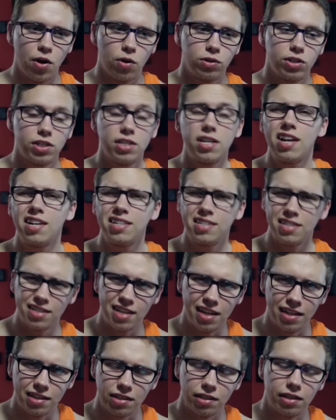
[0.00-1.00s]
just not as
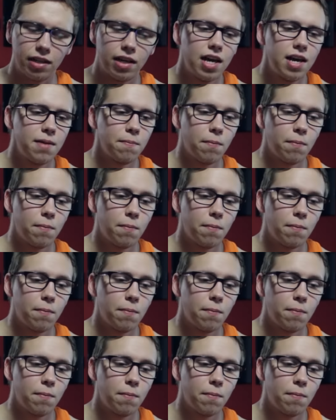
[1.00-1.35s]
intensely.